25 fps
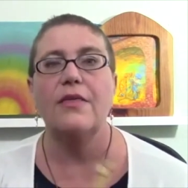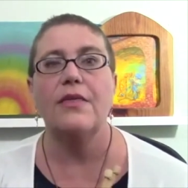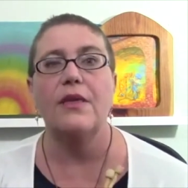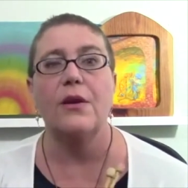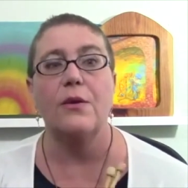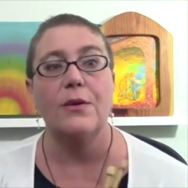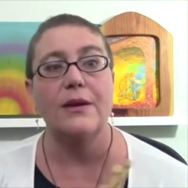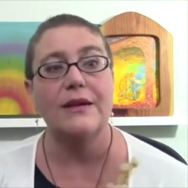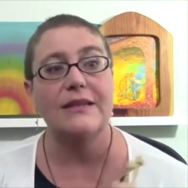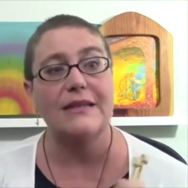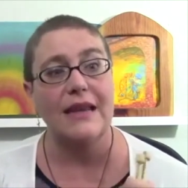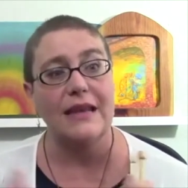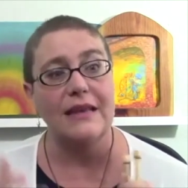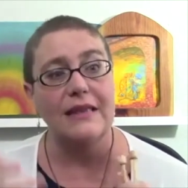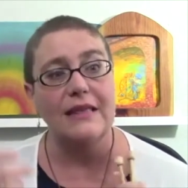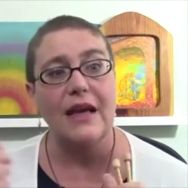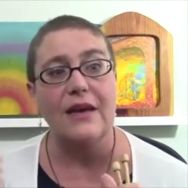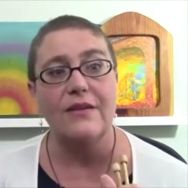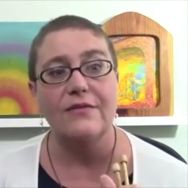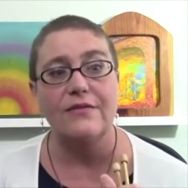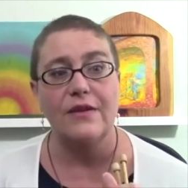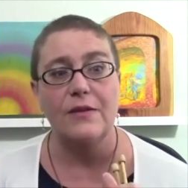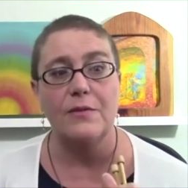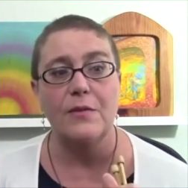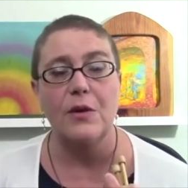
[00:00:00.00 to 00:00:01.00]
Then we take
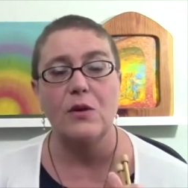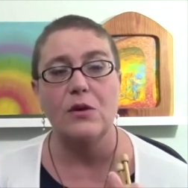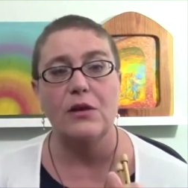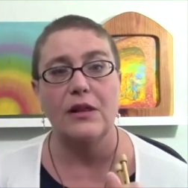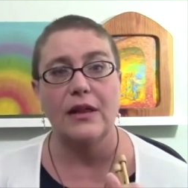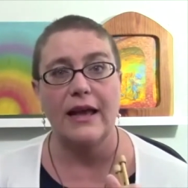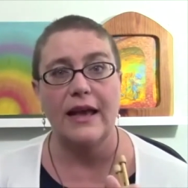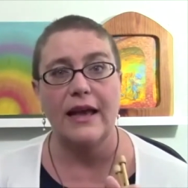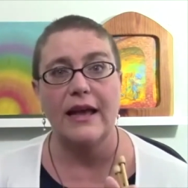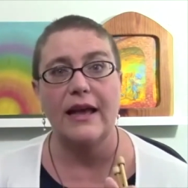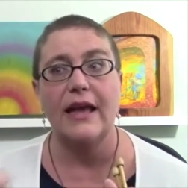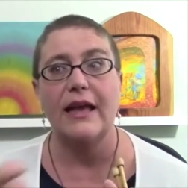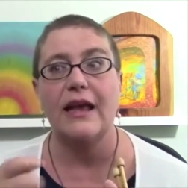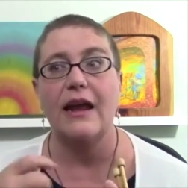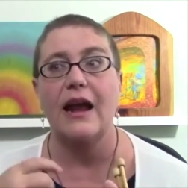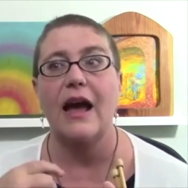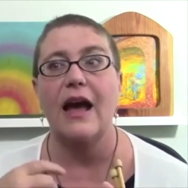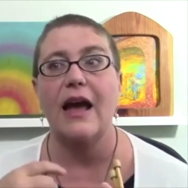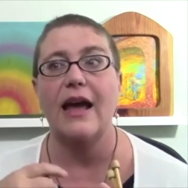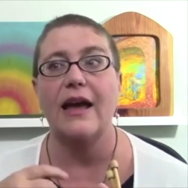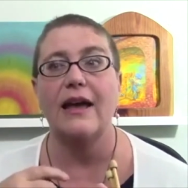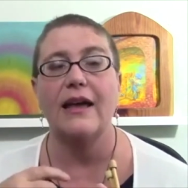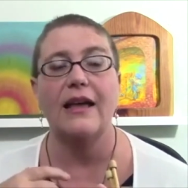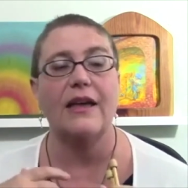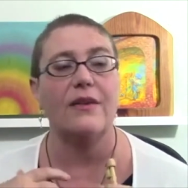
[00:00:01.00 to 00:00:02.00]
that Fimo clay and
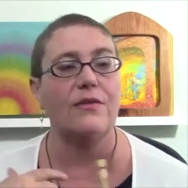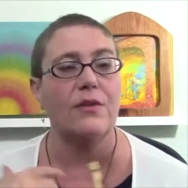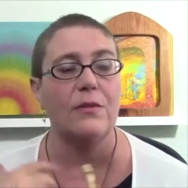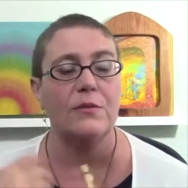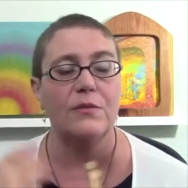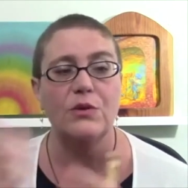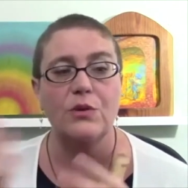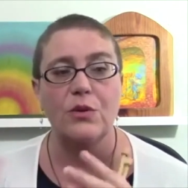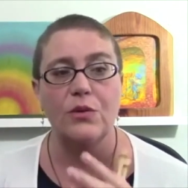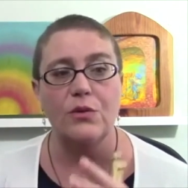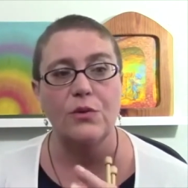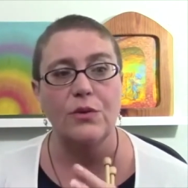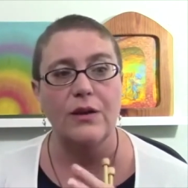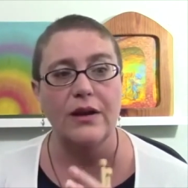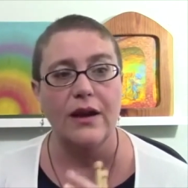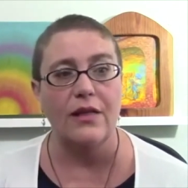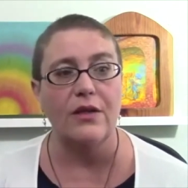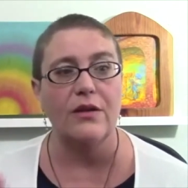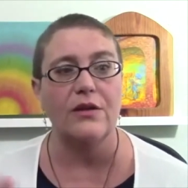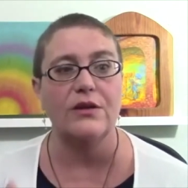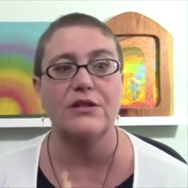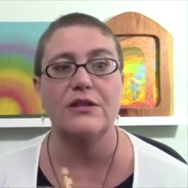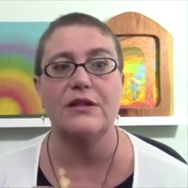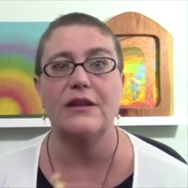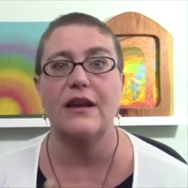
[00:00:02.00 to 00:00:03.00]
I give them two or three
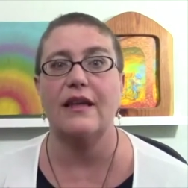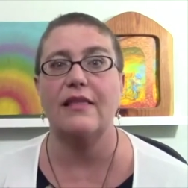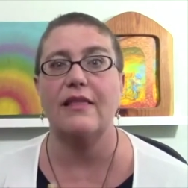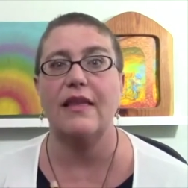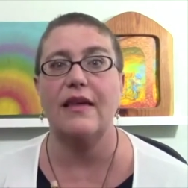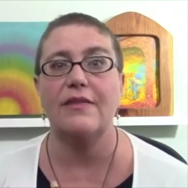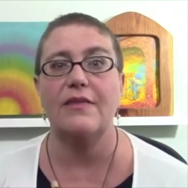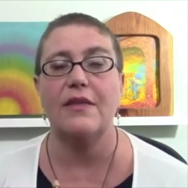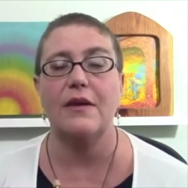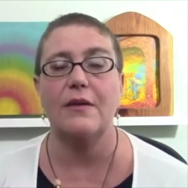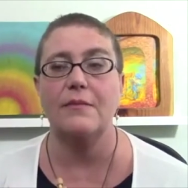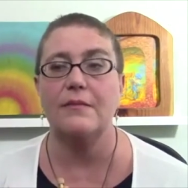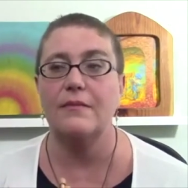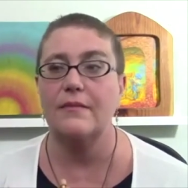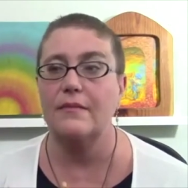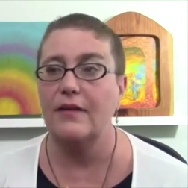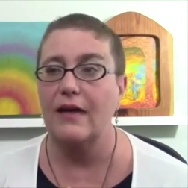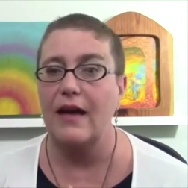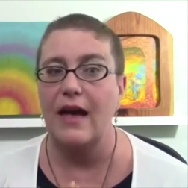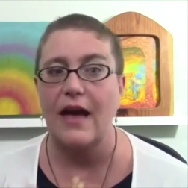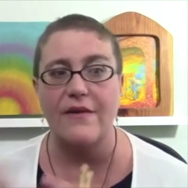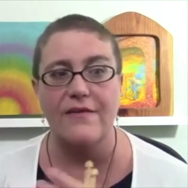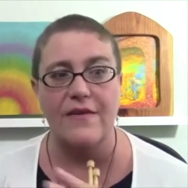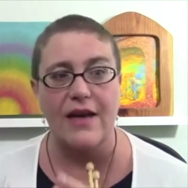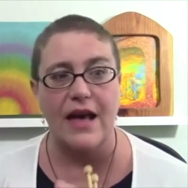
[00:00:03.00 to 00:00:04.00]
colors and I let them
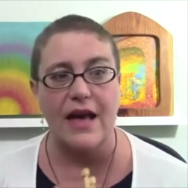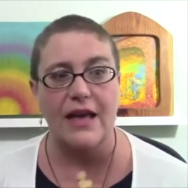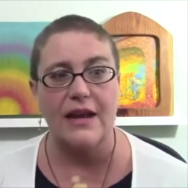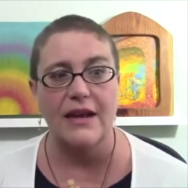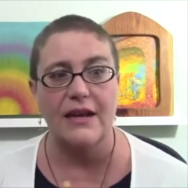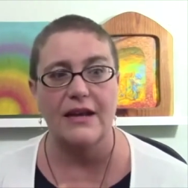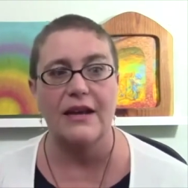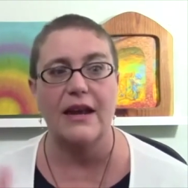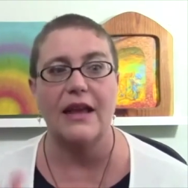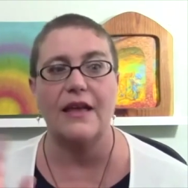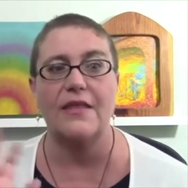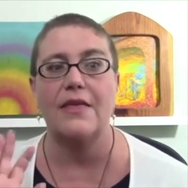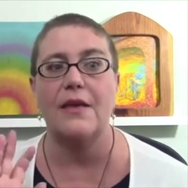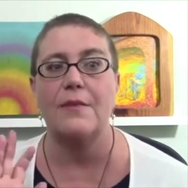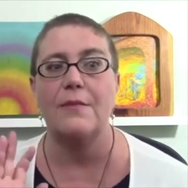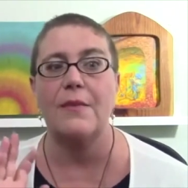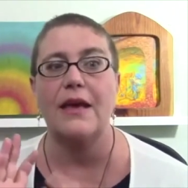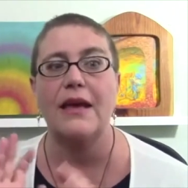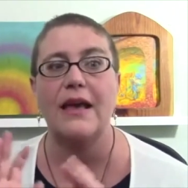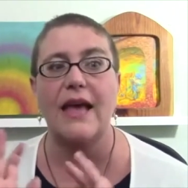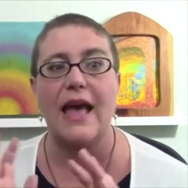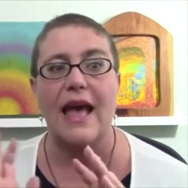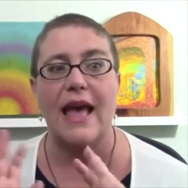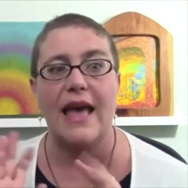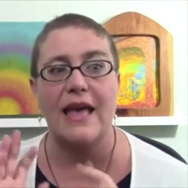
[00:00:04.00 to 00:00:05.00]
have at it and they
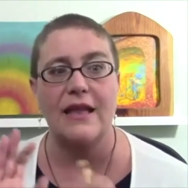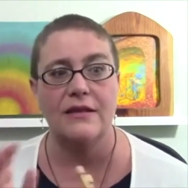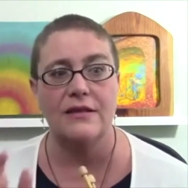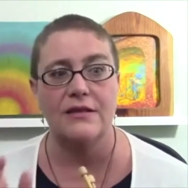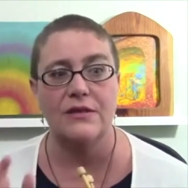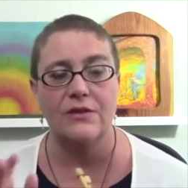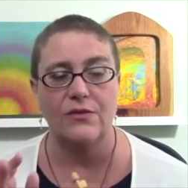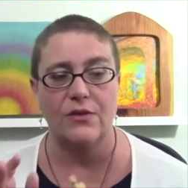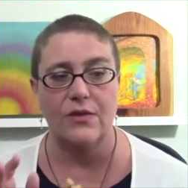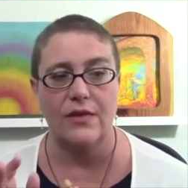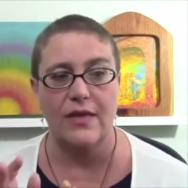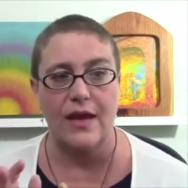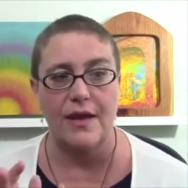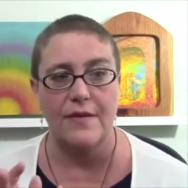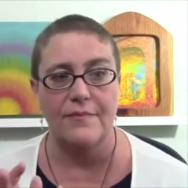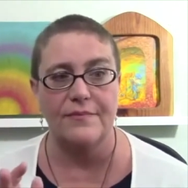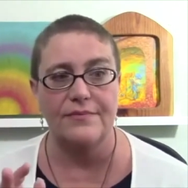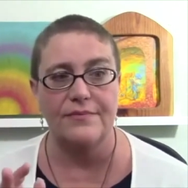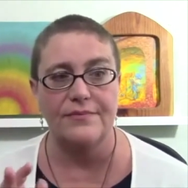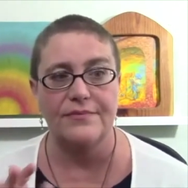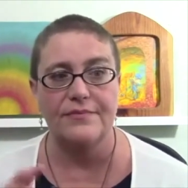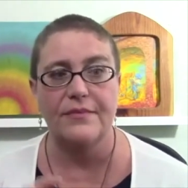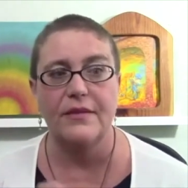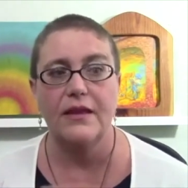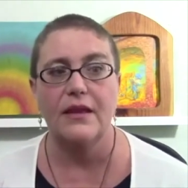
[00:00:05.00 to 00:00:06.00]
make ends for
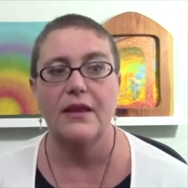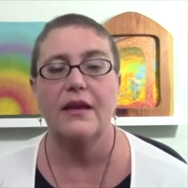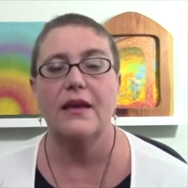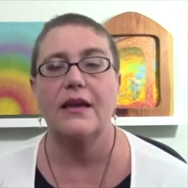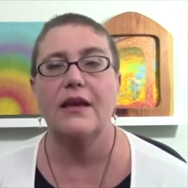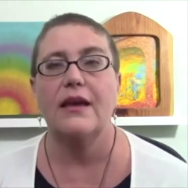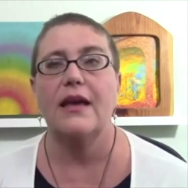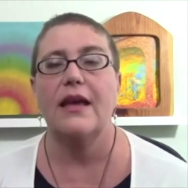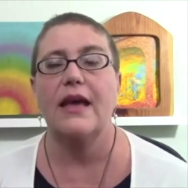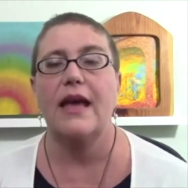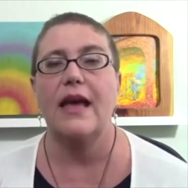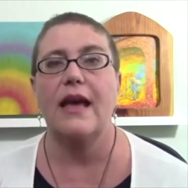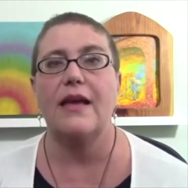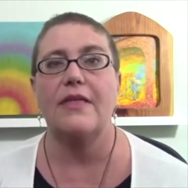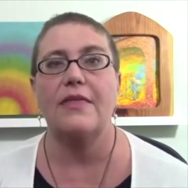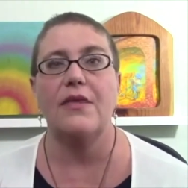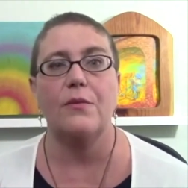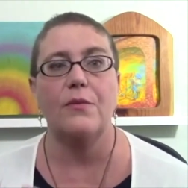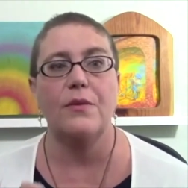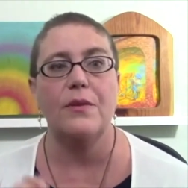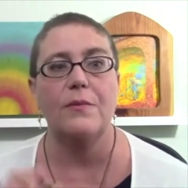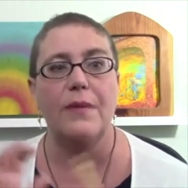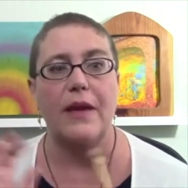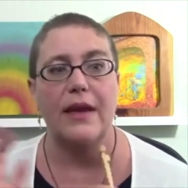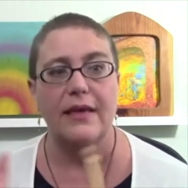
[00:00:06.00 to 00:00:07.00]
them. And then
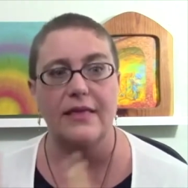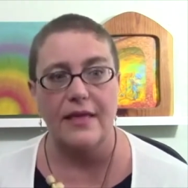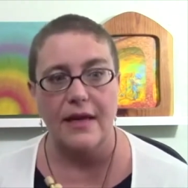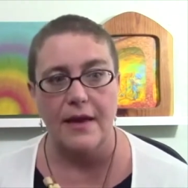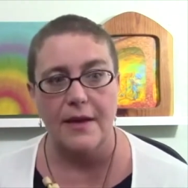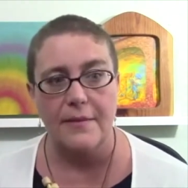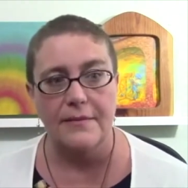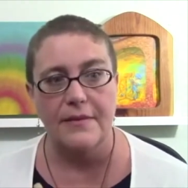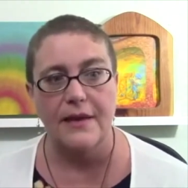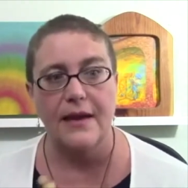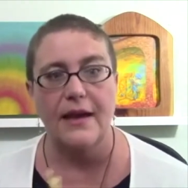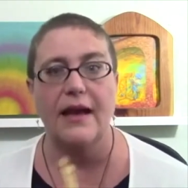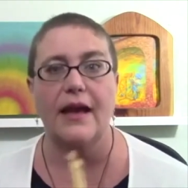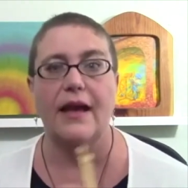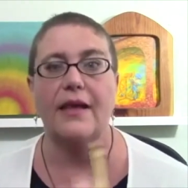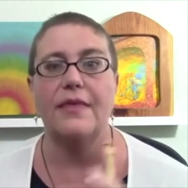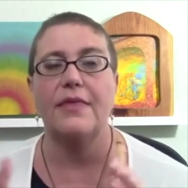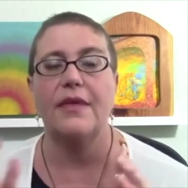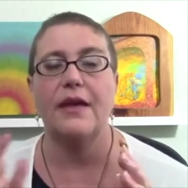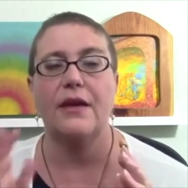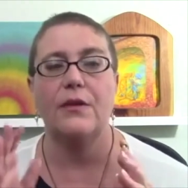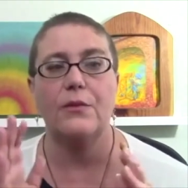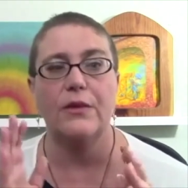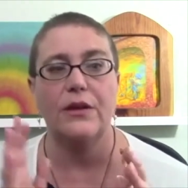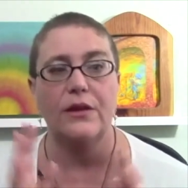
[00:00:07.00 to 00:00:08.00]
we bake them and
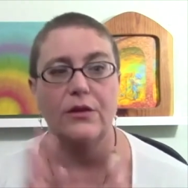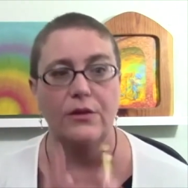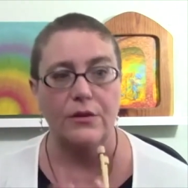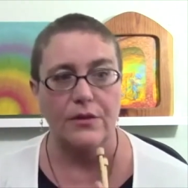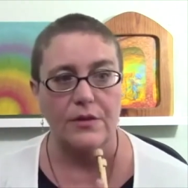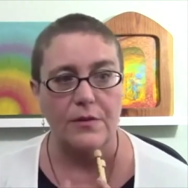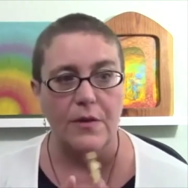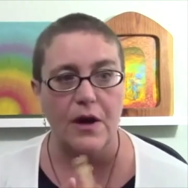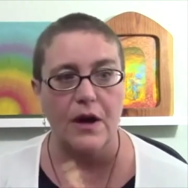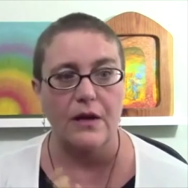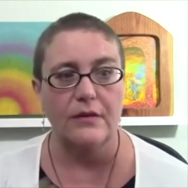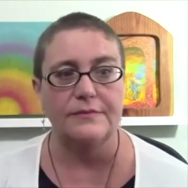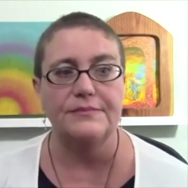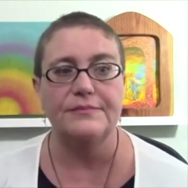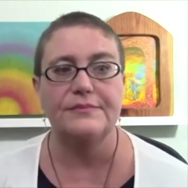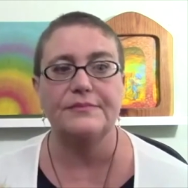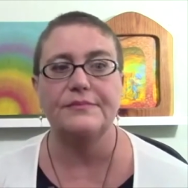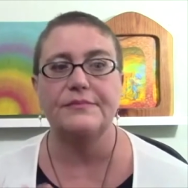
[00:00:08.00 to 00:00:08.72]
then we glue them on